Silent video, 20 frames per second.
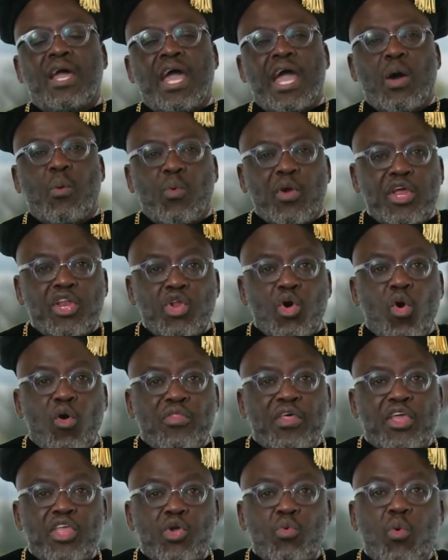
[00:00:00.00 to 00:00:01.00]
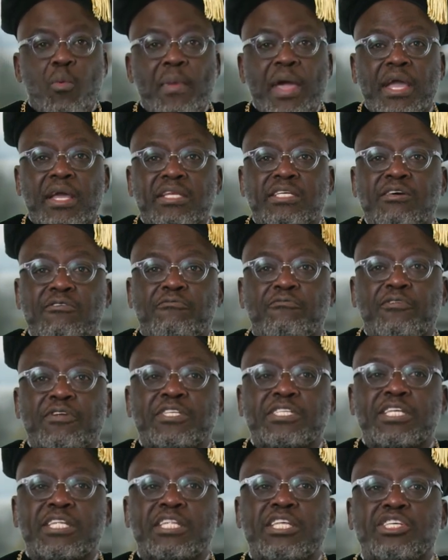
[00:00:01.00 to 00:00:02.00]
And we know that you will make a
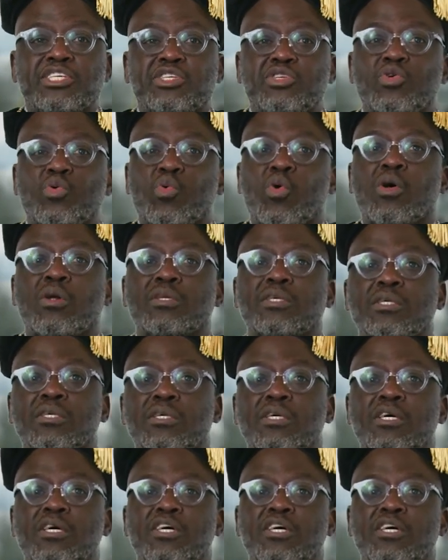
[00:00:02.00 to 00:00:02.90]
difference in this new world,